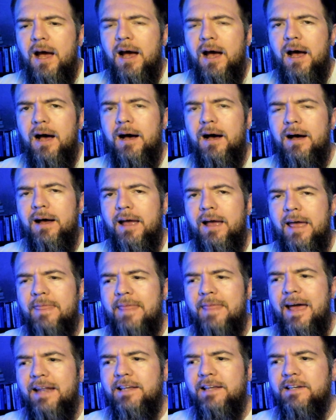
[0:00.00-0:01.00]
And
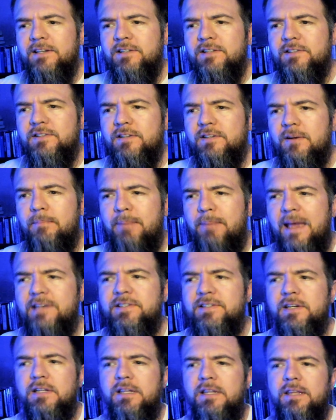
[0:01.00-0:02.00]
that is
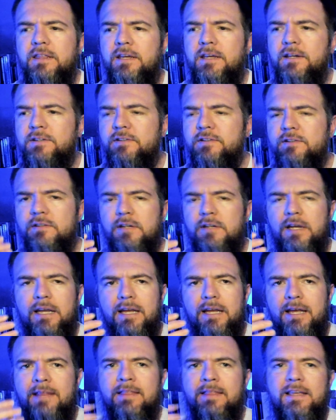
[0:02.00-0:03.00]
basically this.
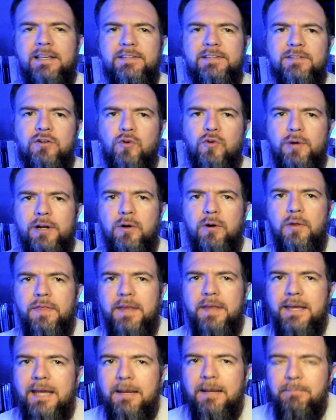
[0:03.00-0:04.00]
In these critical
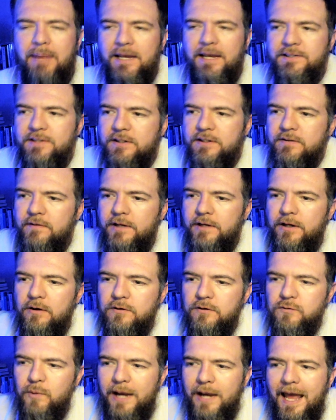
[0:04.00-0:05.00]
thinking basics
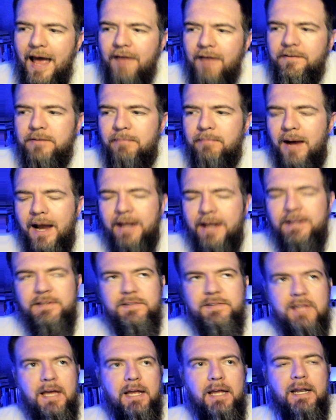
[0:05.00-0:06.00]
videos, what I have in mind is
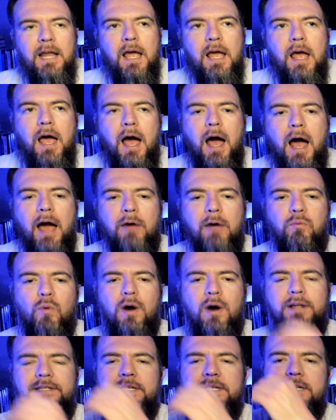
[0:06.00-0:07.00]
that I
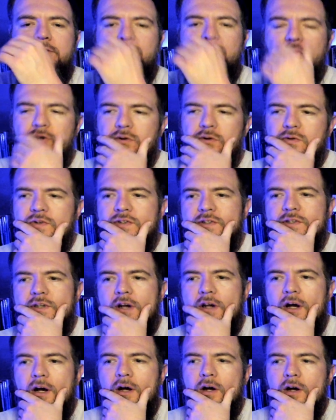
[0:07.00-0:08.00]
want to introduce
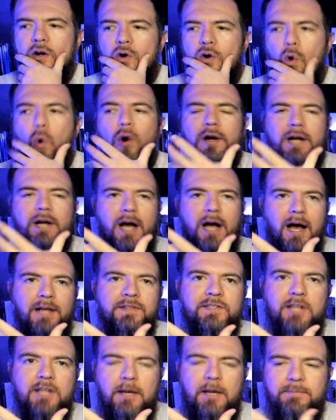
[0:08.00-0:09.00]
core
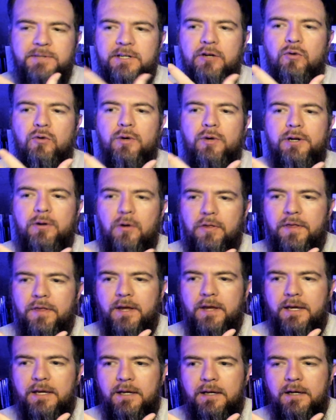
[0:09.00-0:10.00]
concepts in critical
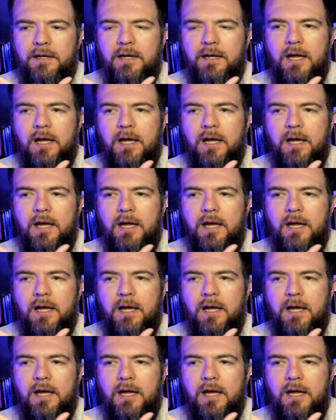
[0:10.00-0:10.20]
thinking.